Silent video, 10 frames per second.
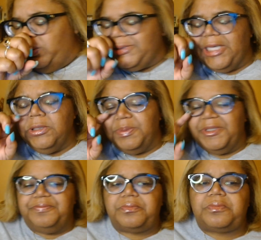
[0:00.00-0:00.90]
Excuse
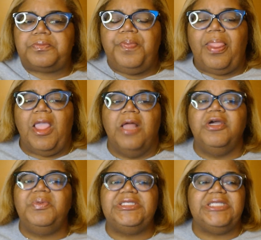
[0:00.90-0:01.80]
me.
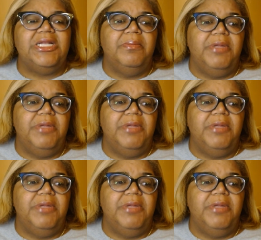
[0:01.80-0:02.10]
Then we see them